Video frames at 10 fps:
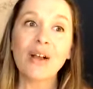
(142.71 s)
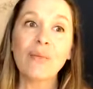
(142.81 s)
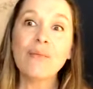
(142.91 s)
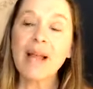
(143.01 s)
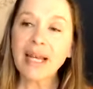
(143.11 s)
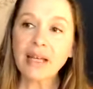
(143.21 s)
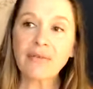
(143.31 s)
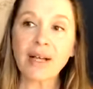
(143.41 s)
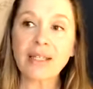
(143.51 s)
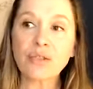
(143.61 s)
many of
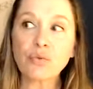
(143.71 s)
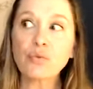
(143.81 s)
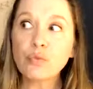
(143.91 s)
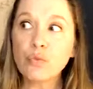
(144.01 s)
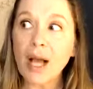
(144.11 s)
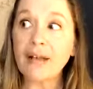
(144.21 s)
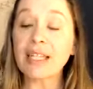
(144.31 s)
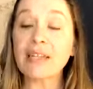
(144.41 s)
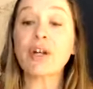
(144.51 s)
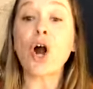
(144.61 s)
us have an
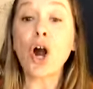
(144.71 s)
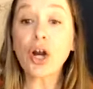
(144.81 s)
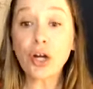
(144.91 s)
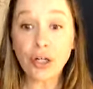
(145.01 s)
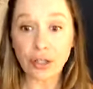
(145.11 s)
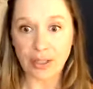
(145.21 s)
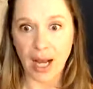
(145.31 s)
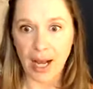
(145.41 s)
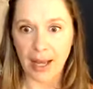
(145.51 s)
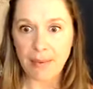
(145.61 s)
even harder
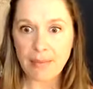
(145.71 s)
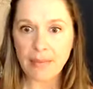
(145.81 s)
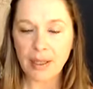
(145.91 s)
time